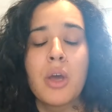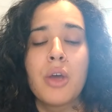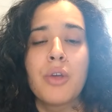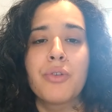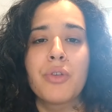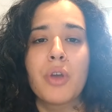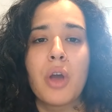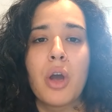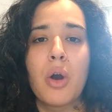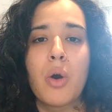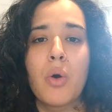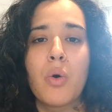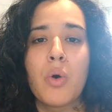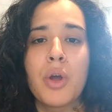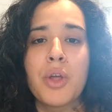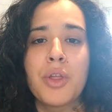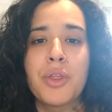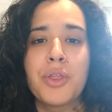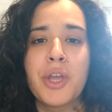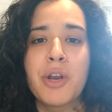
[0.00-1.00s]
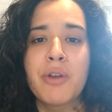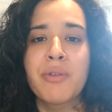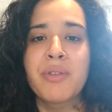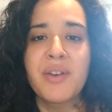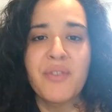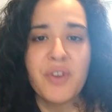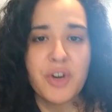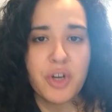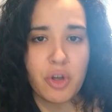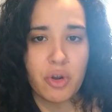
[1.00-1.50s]
So there's
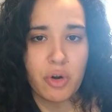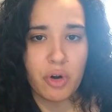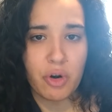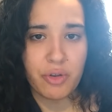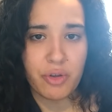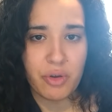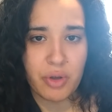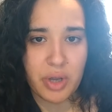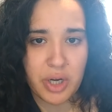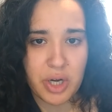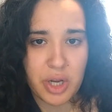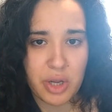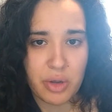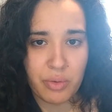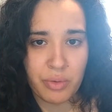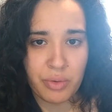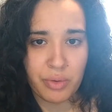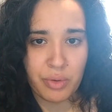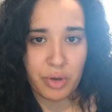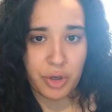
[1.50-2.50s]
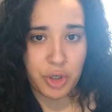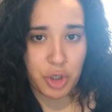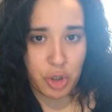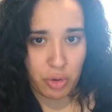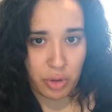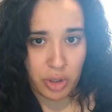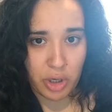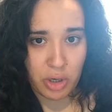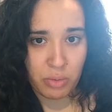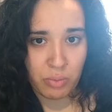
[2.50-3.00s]
different tuners you can use, a
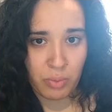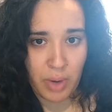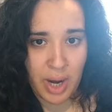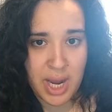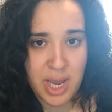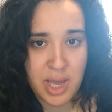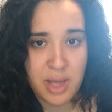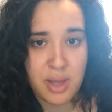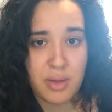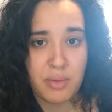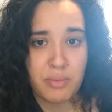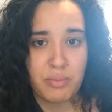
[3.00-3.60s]
tuner, right,